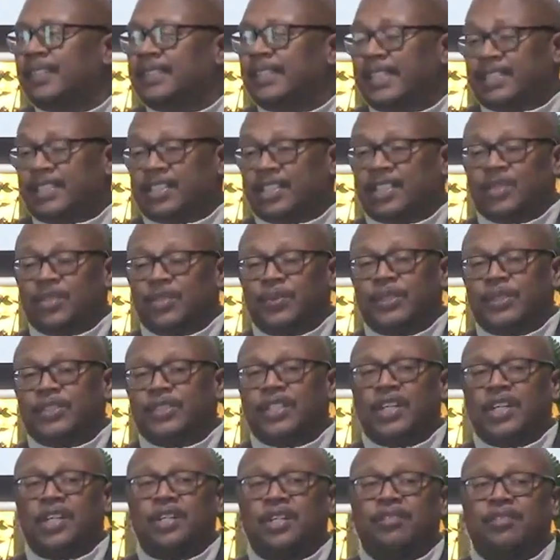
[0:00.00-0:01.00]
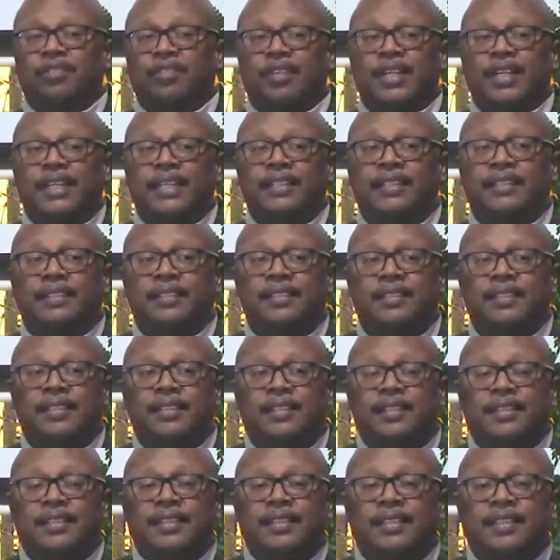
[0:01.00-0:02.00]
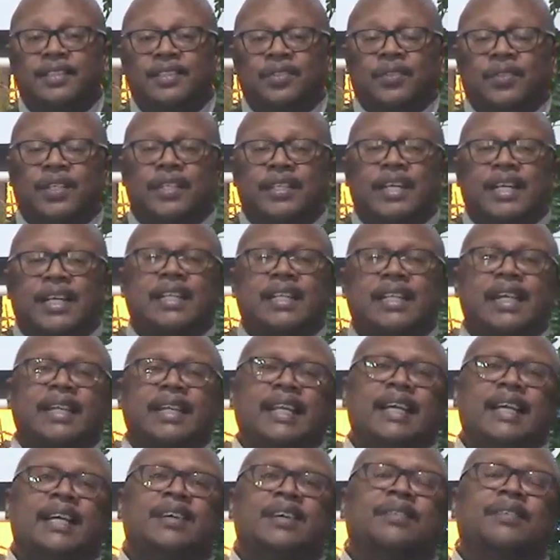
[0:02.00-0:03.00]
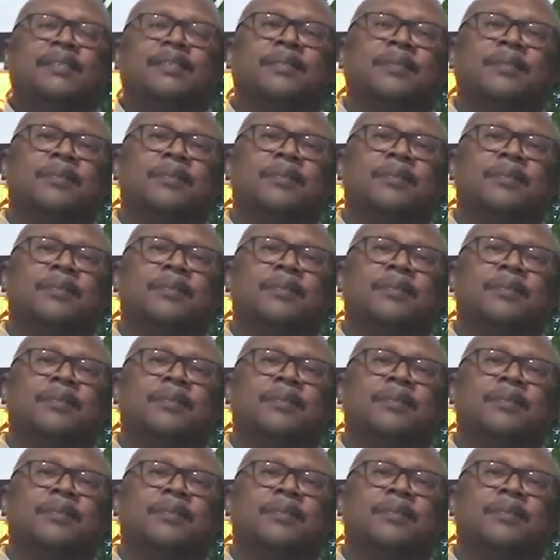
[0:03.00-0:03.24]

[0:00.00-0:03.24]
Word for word: That's unresolved, right? So then I lay down.